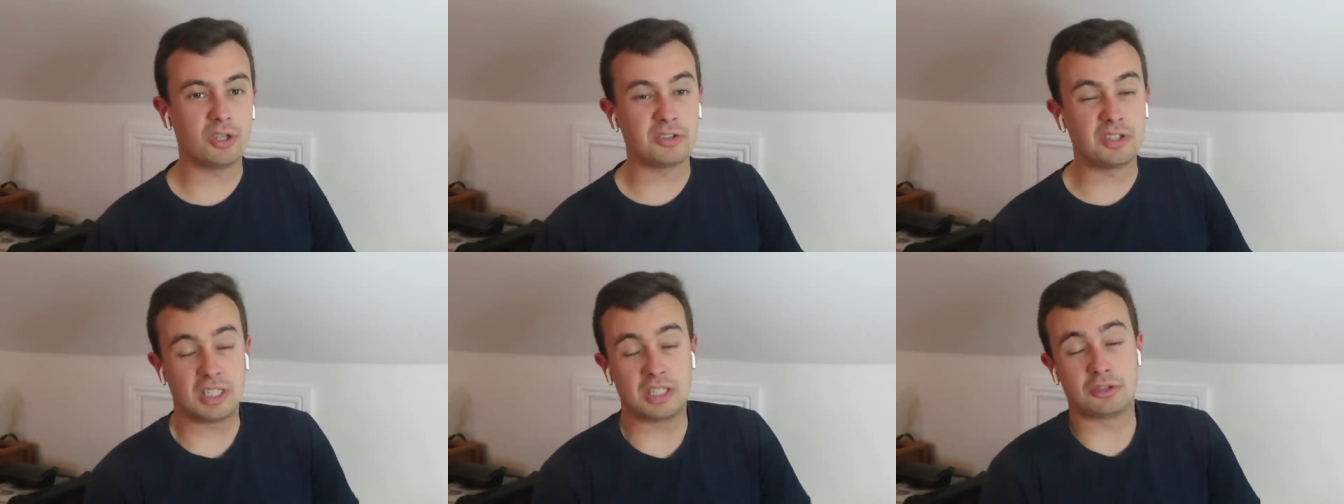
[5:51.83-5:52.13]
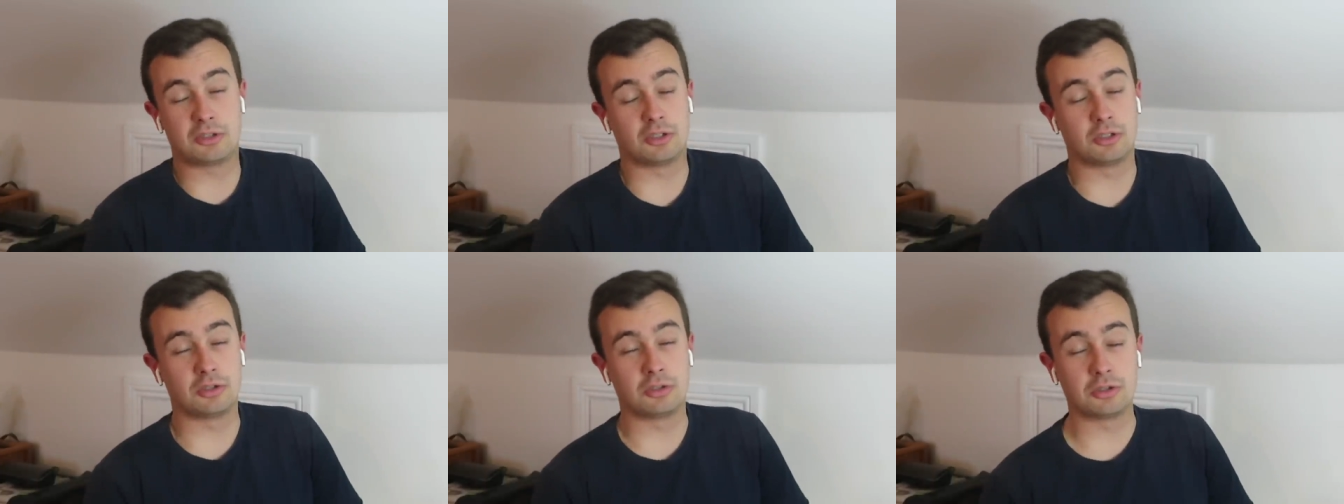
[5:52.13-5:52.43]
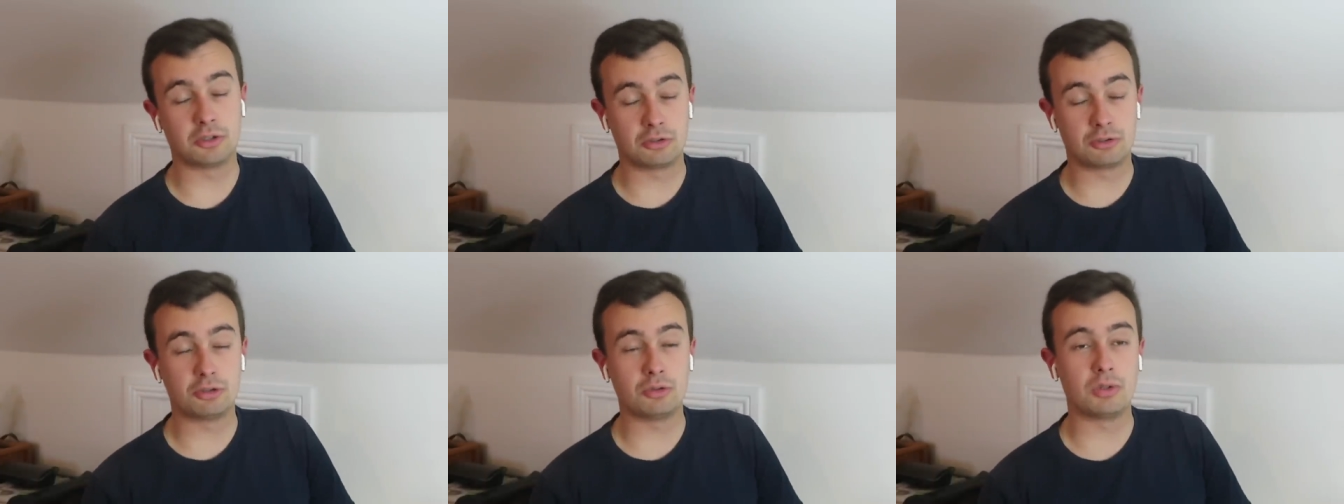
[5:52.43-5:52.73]
I think the,
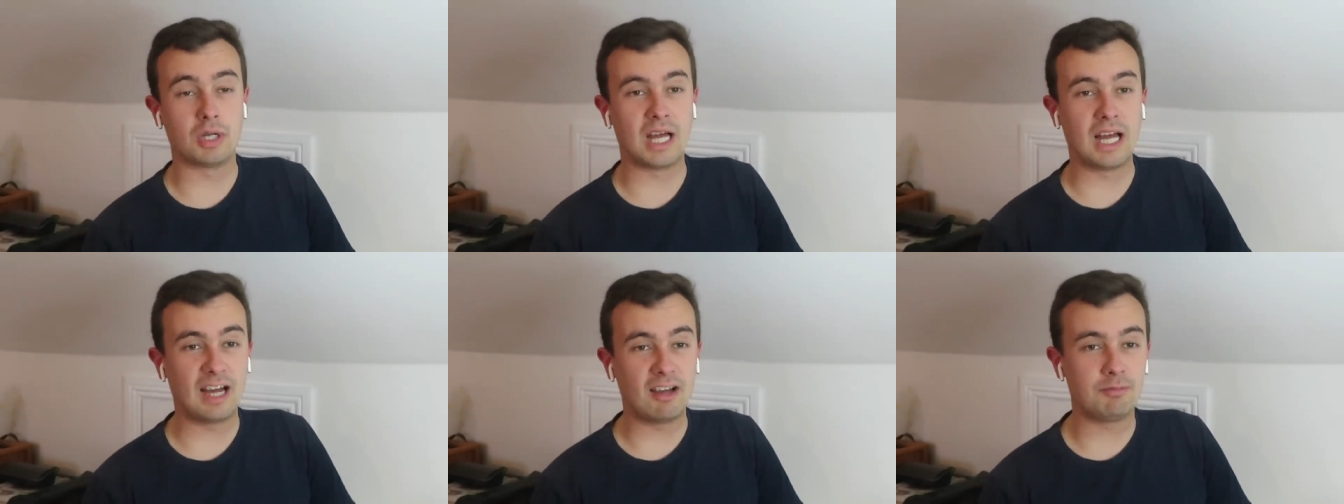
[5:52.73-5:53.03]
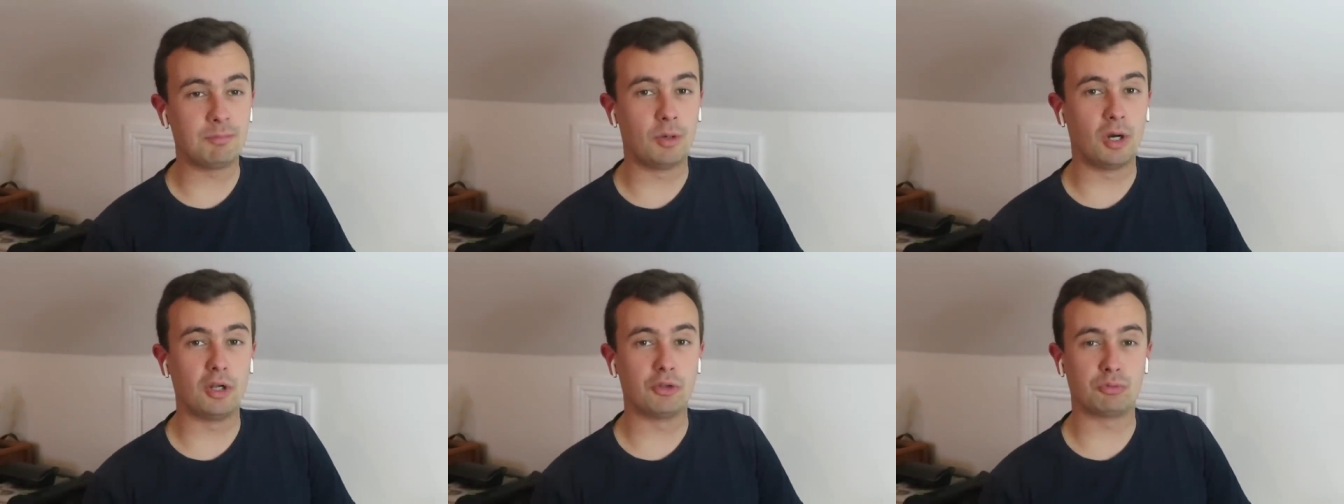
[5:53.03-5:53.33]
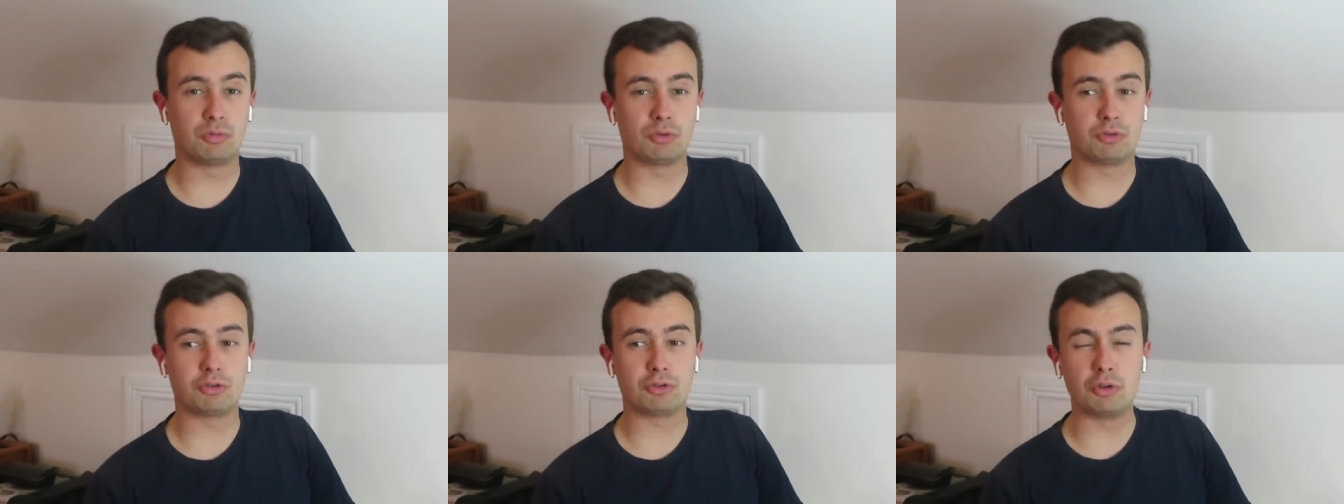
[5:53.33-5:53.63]
the two and a half
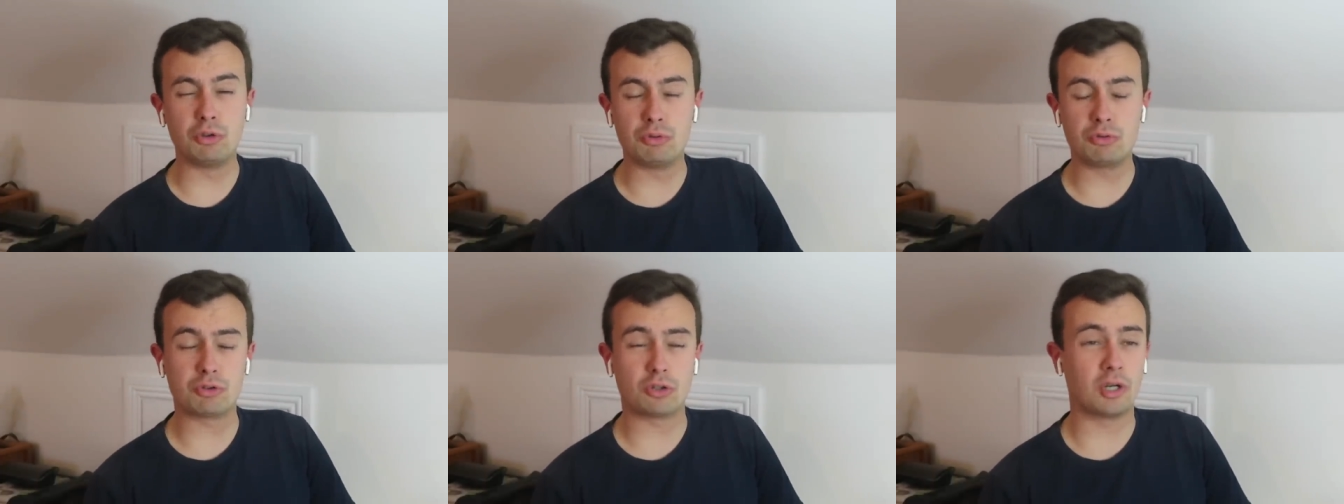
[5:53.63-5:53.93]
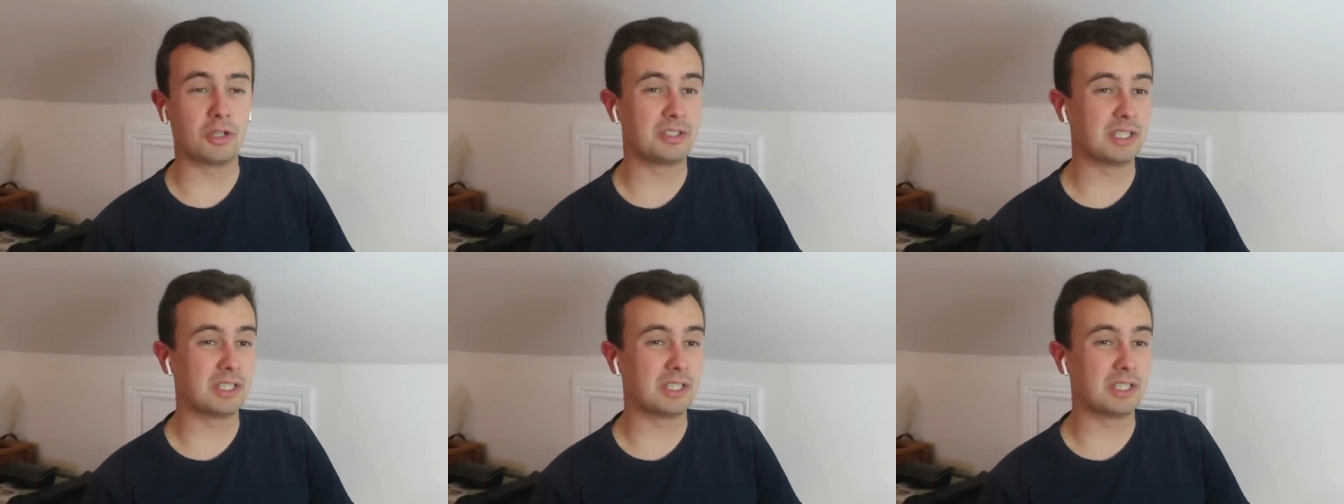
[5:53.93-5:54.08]
miles would suit her.